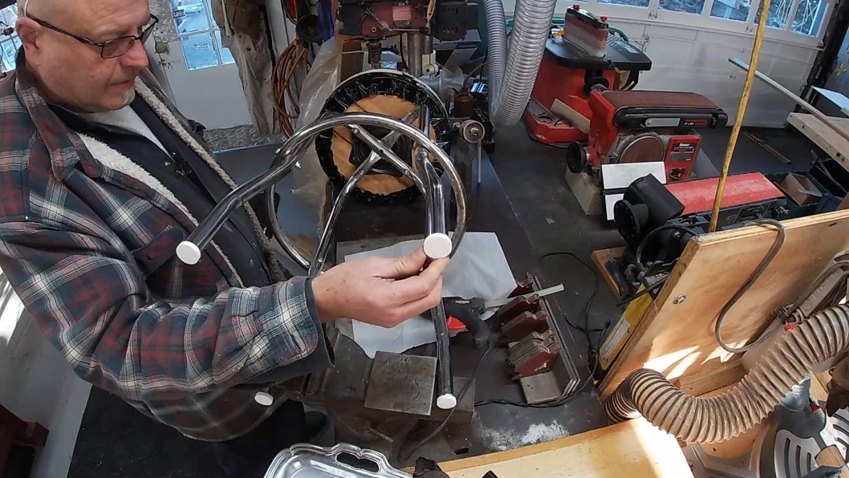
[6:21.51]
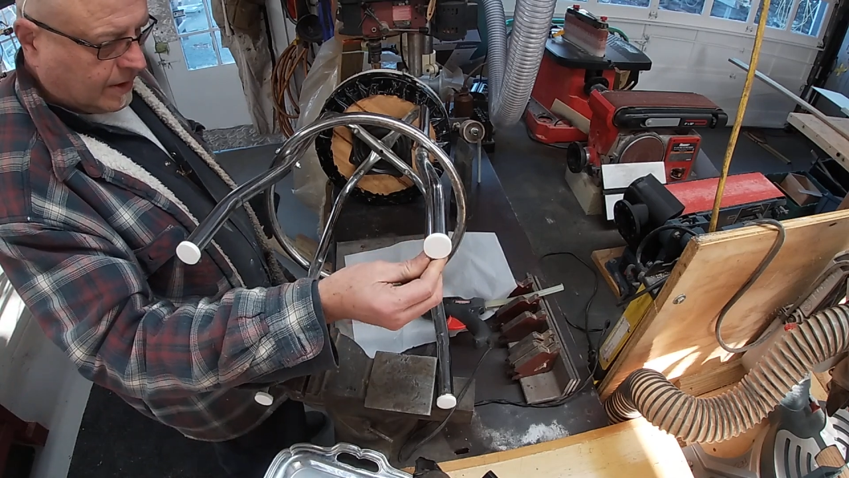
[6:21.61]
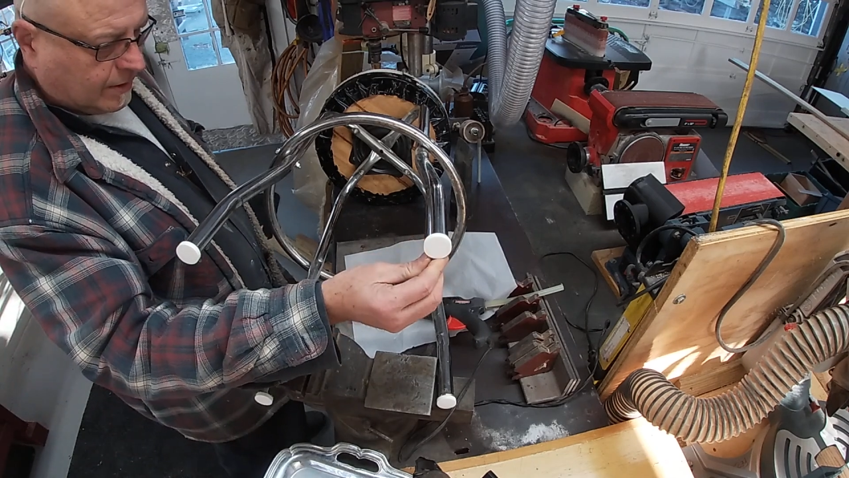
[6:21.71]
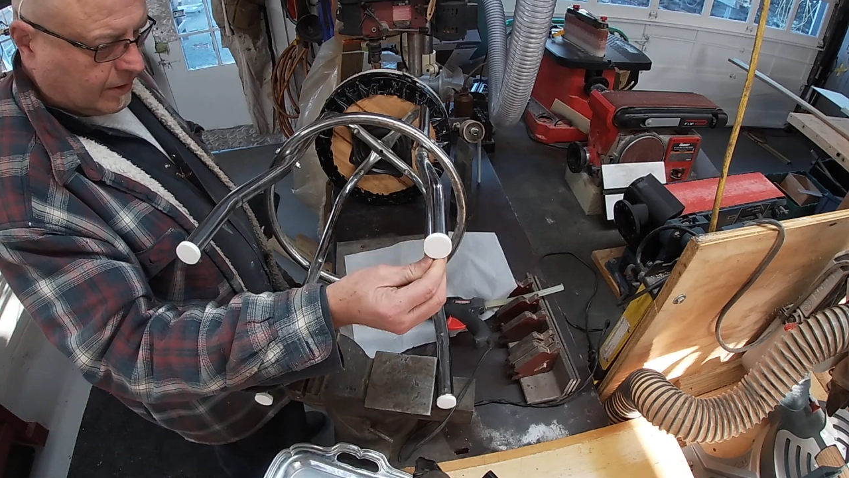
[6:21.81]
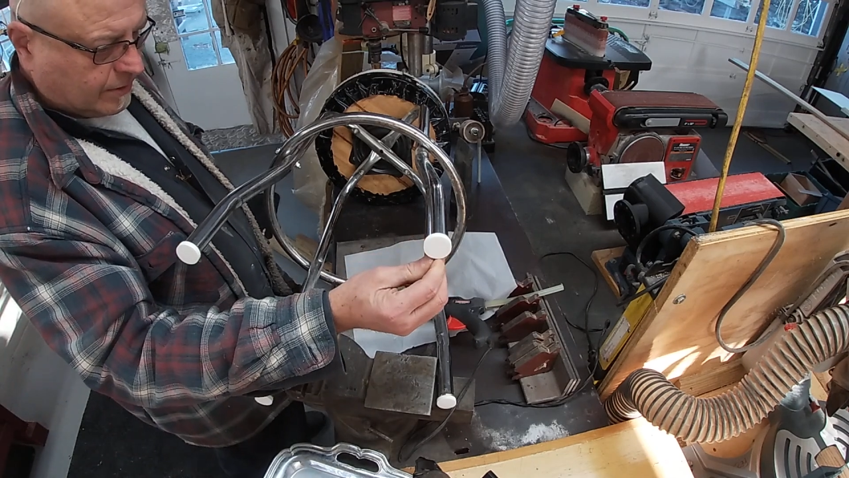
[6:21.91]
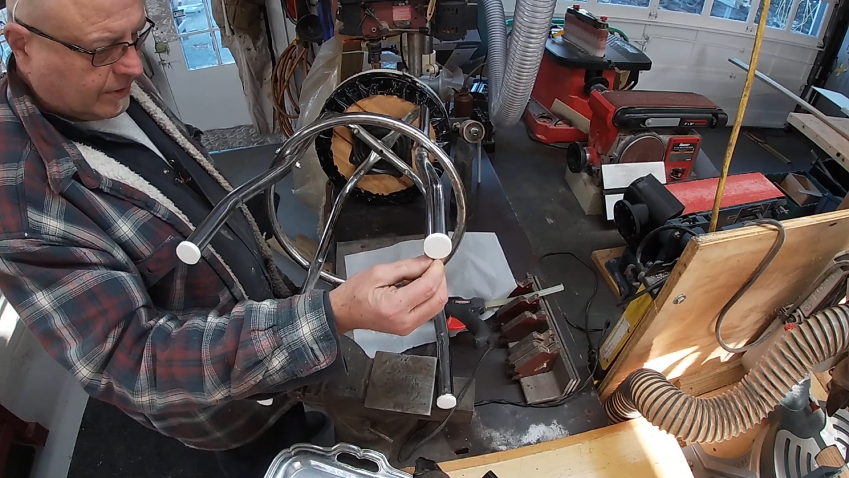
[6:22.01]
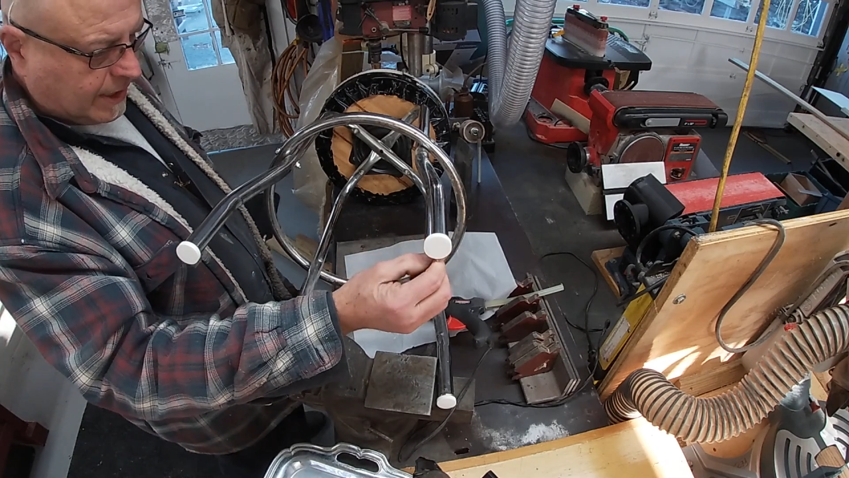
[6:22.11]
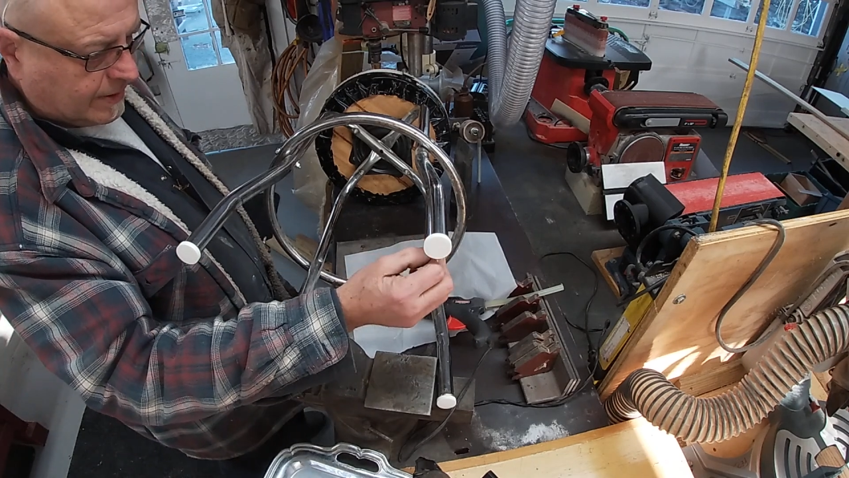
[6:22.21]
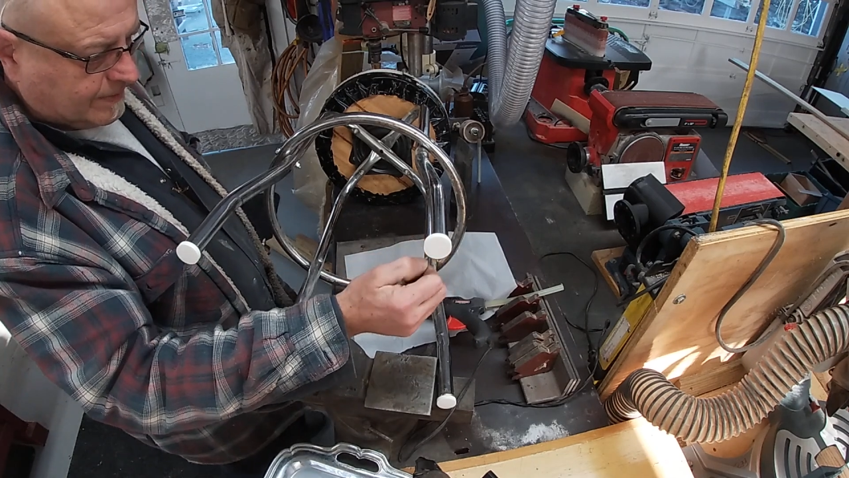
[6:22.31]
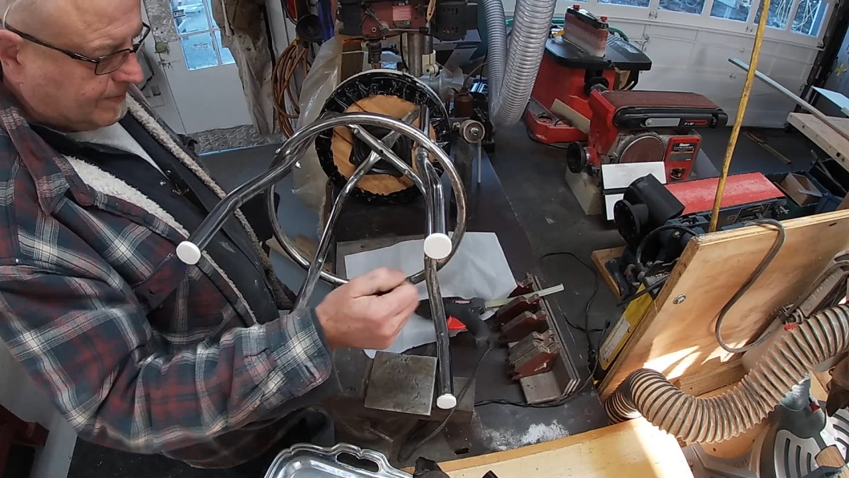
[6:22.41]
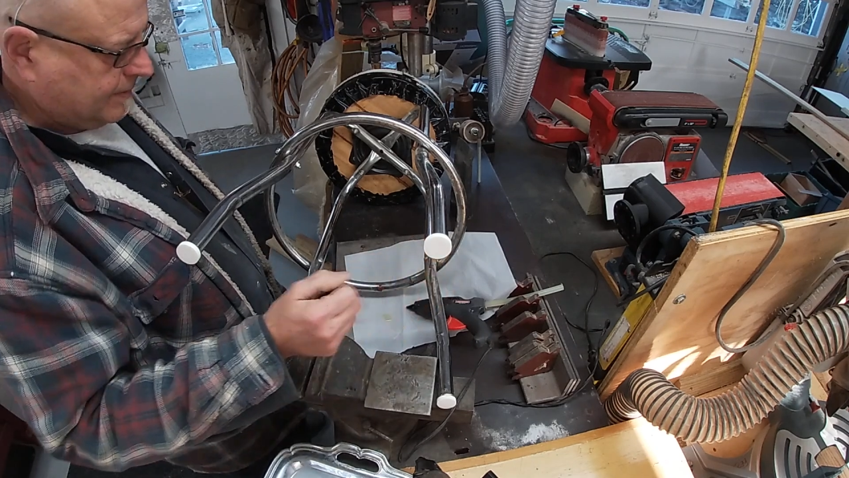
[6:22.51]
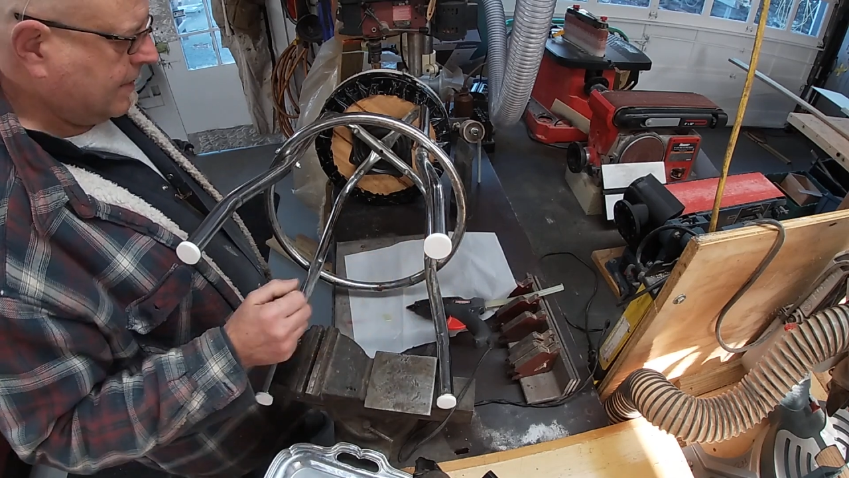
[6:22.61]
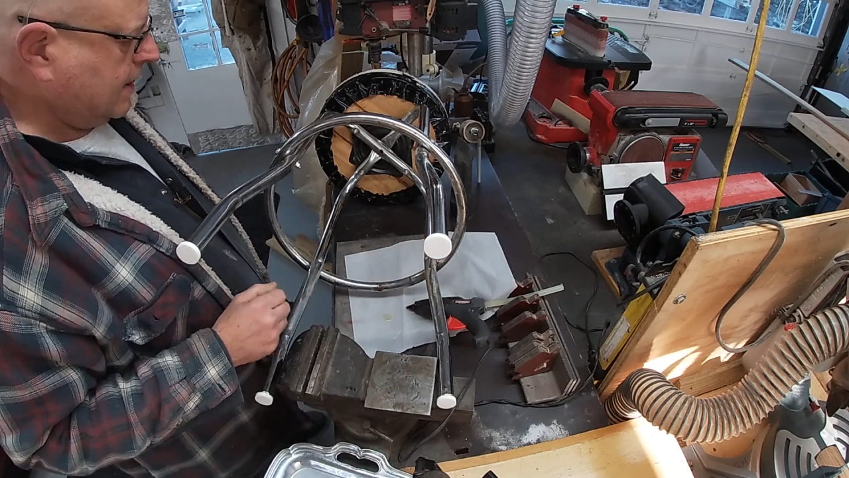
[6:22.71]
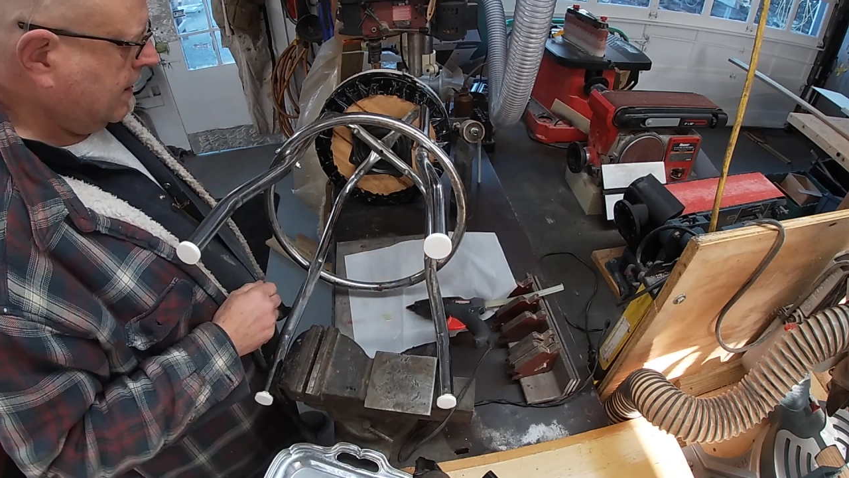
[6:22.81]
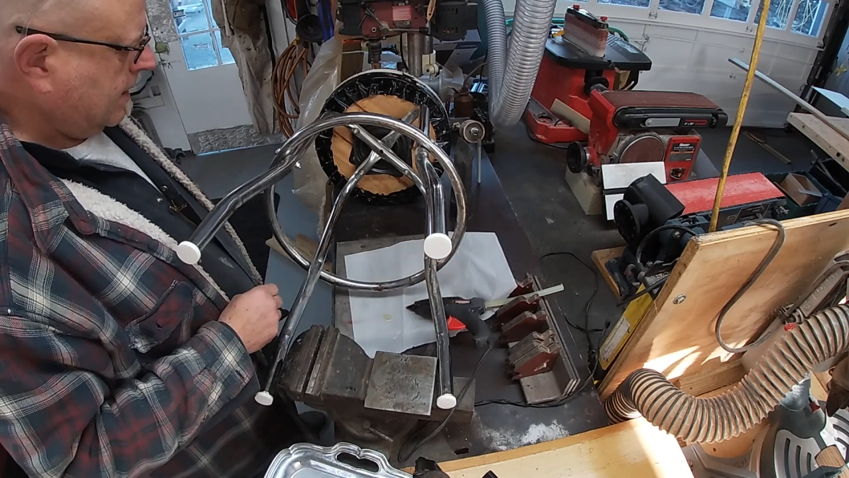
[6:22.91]
They're glued in.
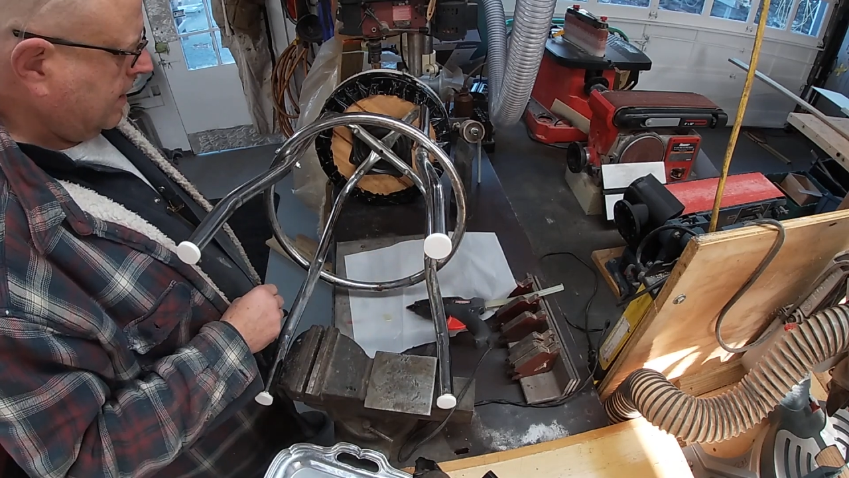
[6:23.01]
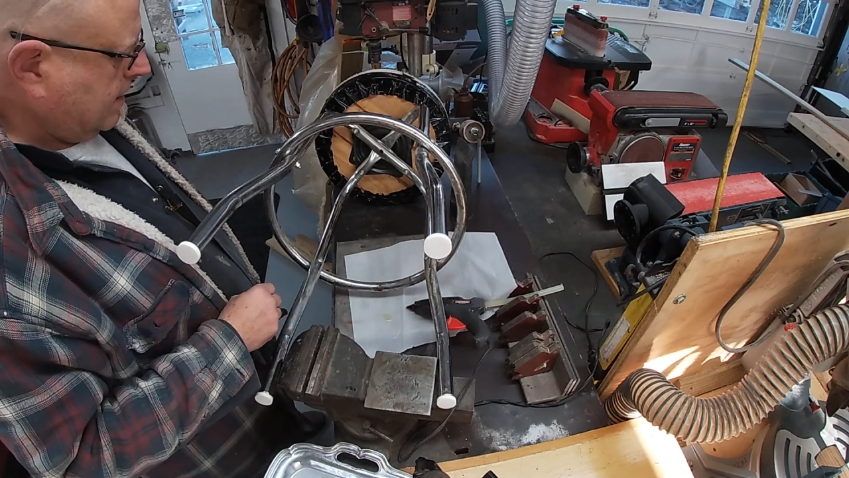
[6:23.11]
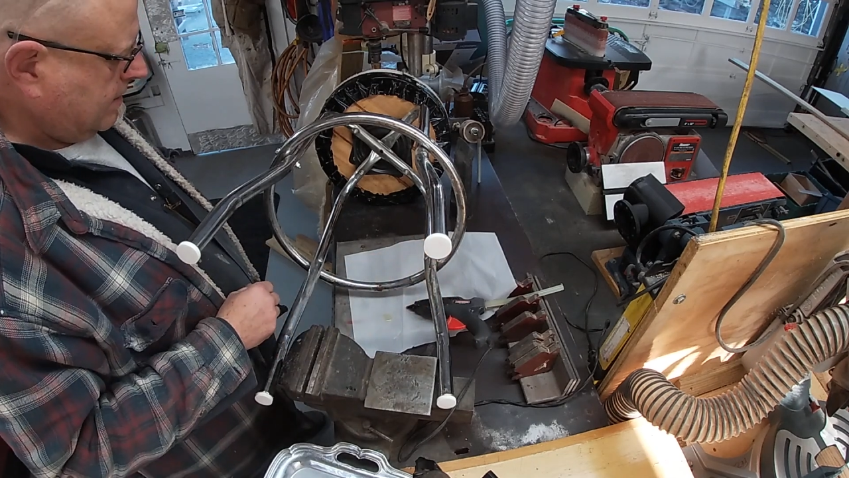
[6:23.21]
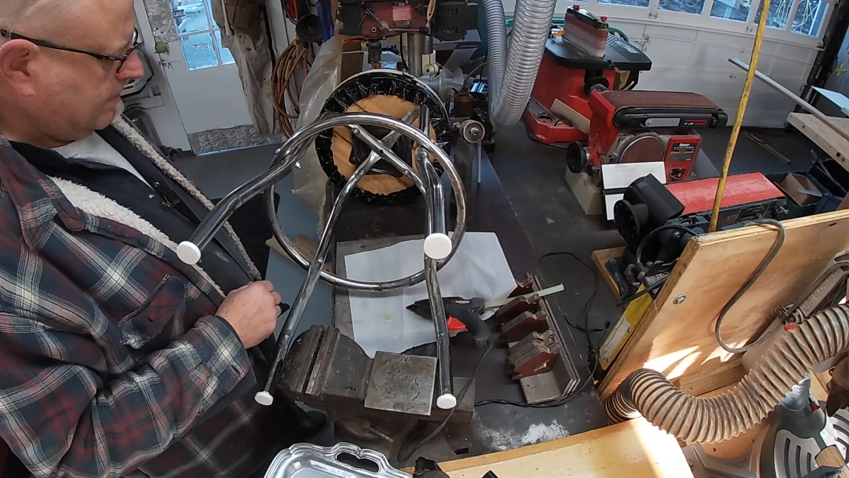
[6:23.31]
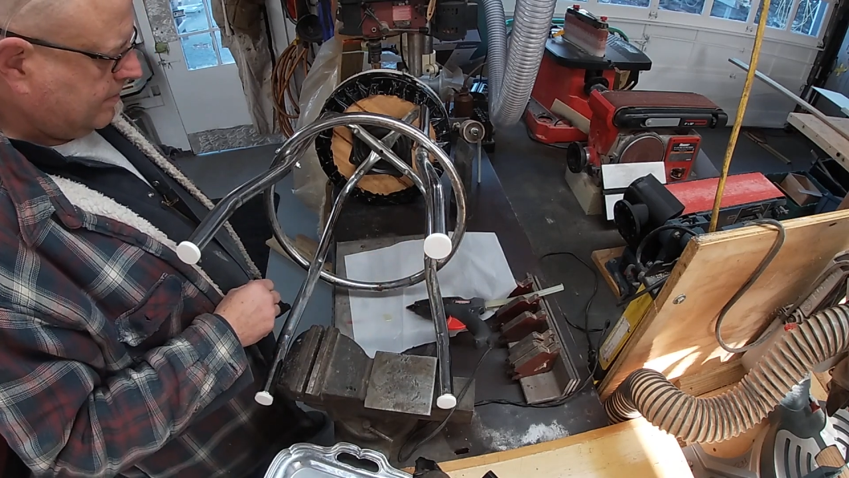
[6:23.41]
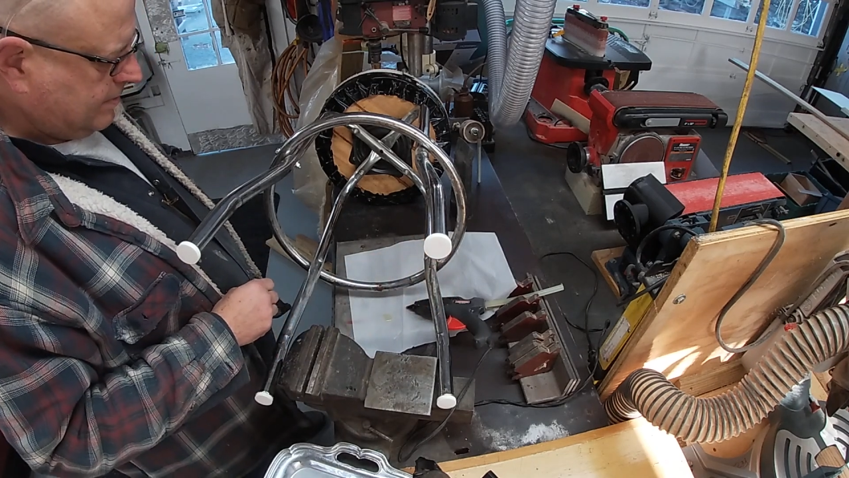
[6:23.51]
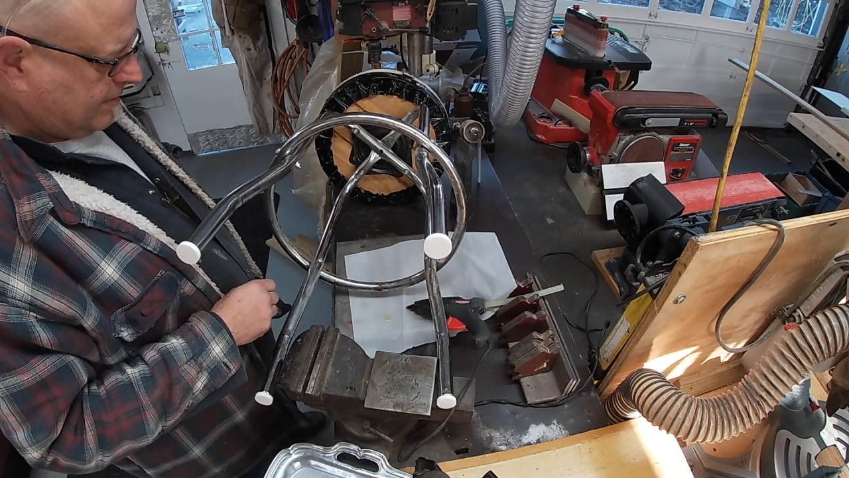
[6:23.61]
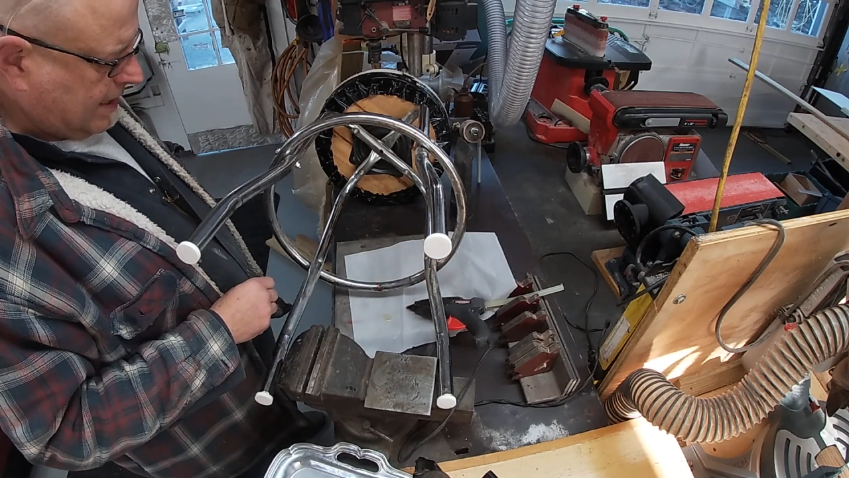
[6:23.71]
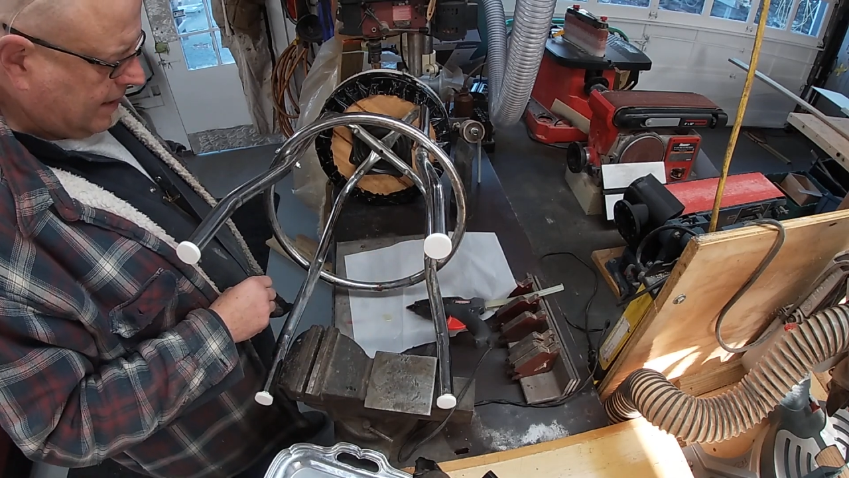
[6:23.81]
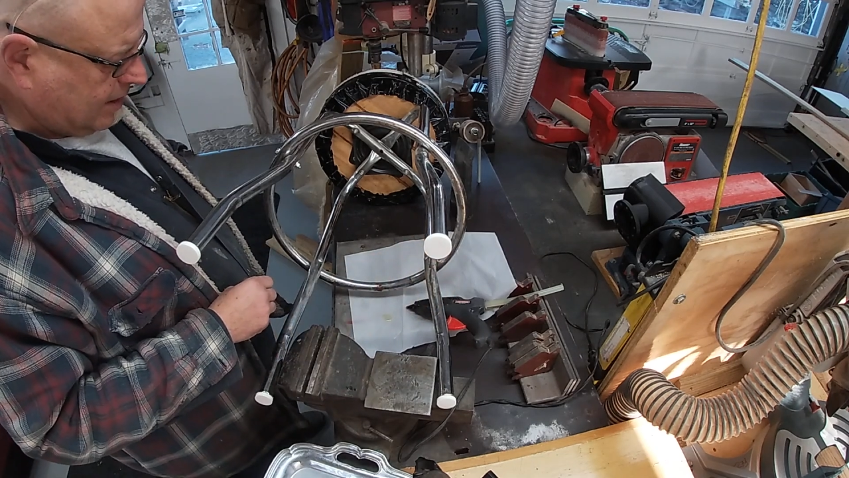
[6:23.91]
Now